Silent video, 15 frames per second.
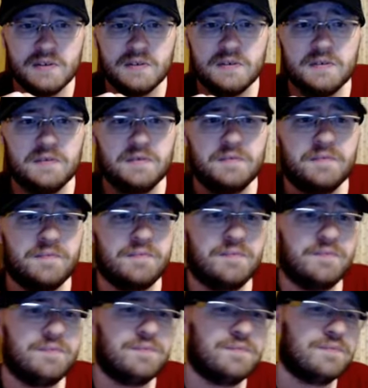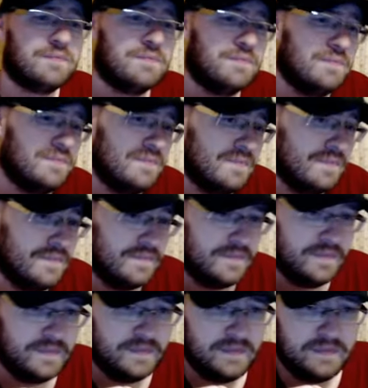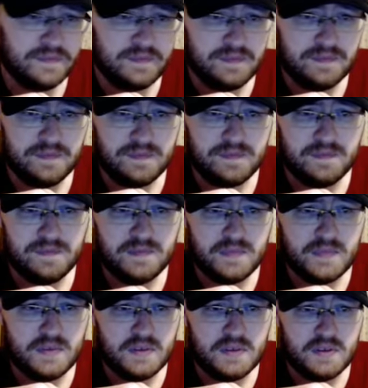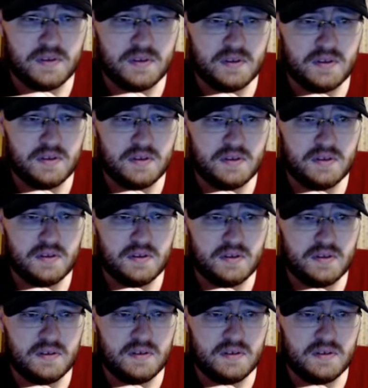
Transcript: (silence)